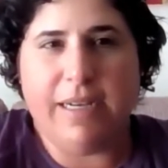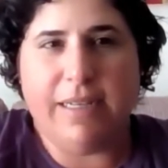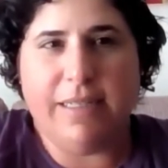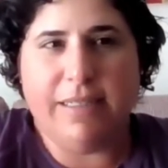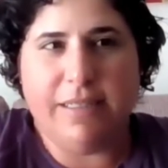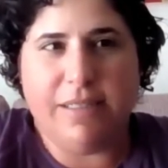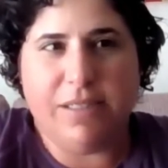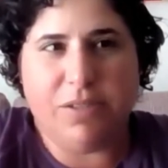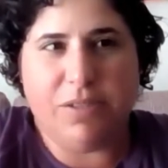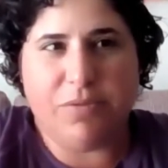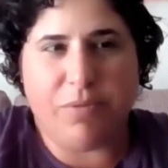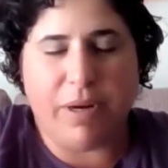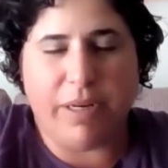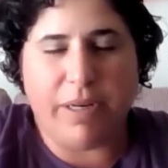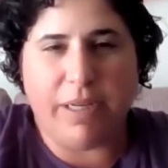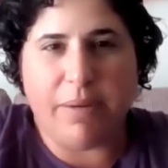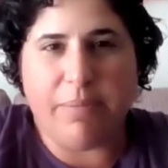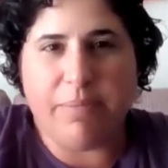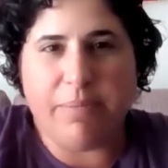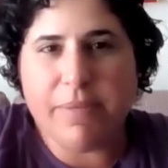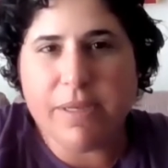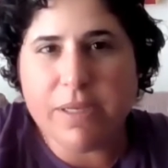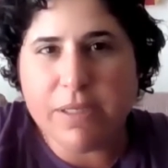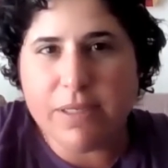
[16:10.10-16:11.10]
is running
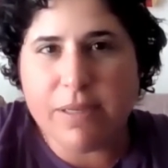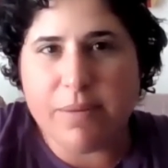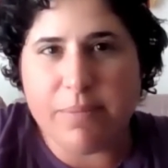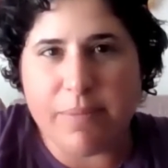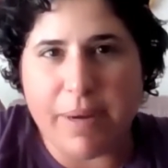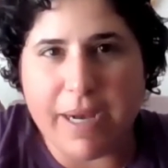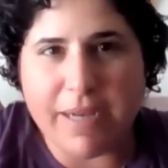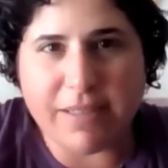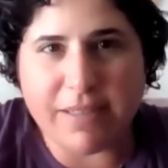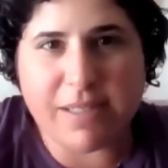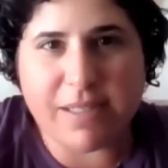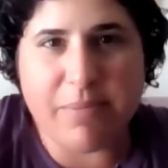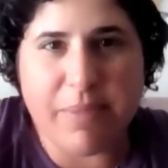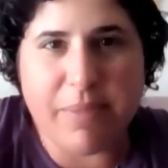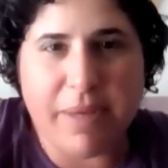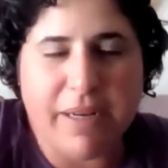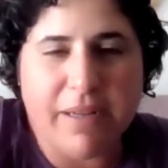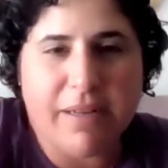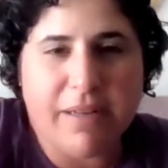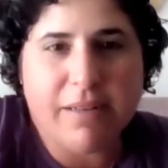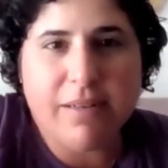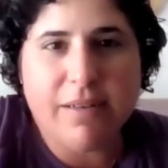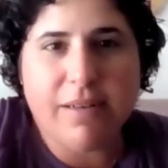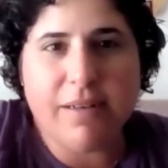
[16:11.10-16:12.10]
a million miles a
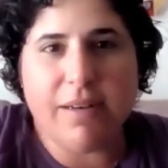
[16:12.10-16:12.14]
minute,